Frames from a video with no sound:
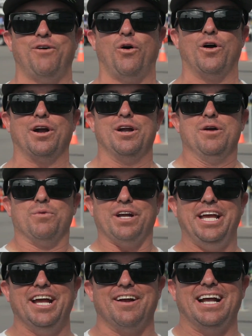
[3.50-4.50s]
four. We're
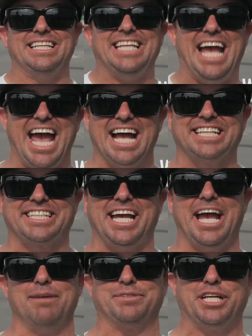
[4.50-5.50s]
here at the X
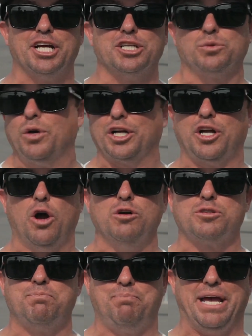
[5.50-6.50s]
Games. Here's where it
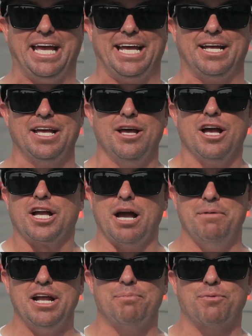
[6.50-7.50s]
goes big.
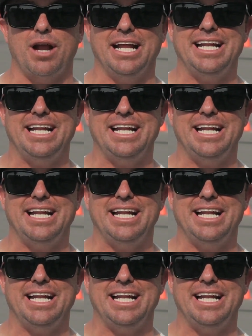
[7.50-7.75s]
Coming up right